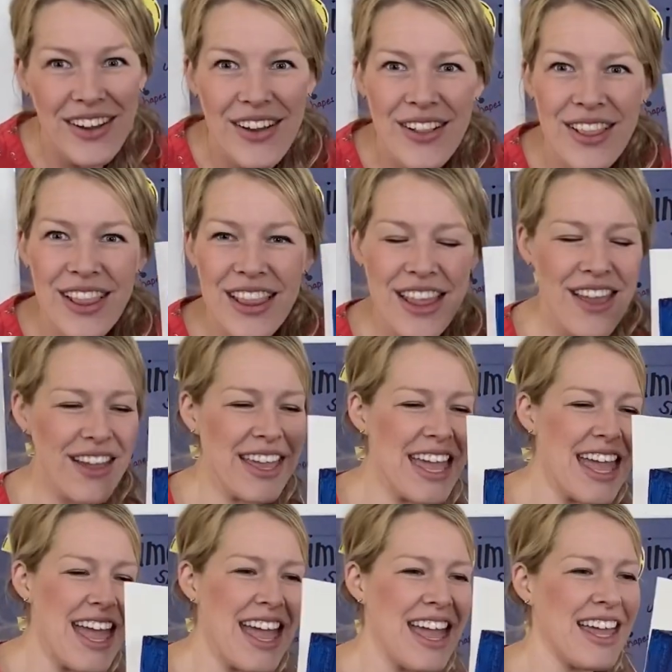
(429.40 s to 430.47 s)
Look
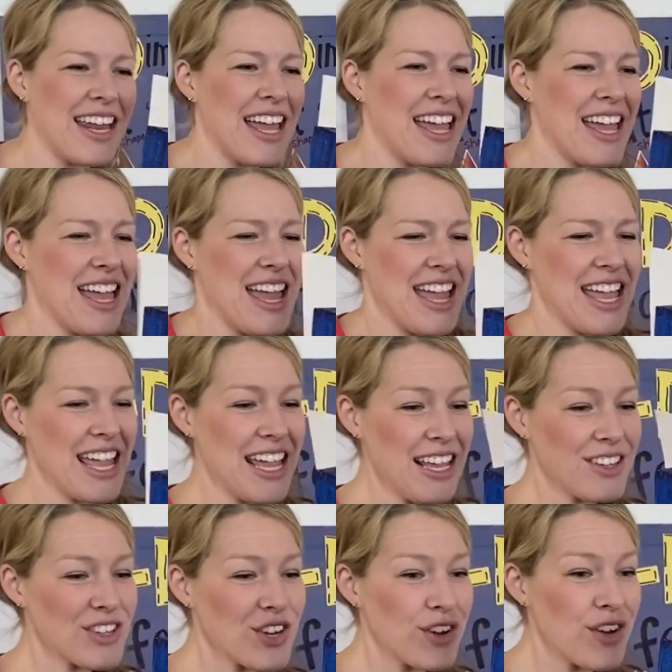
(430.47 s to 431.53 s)
it. He
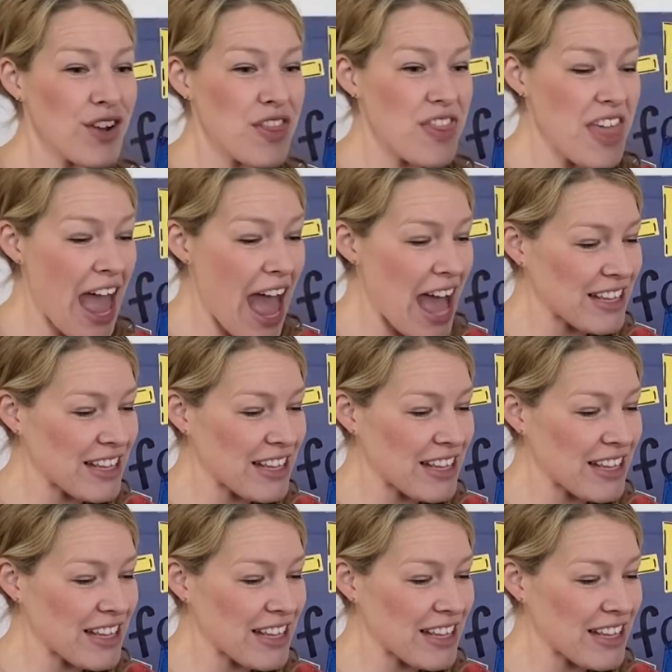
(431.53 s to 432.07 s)
turned that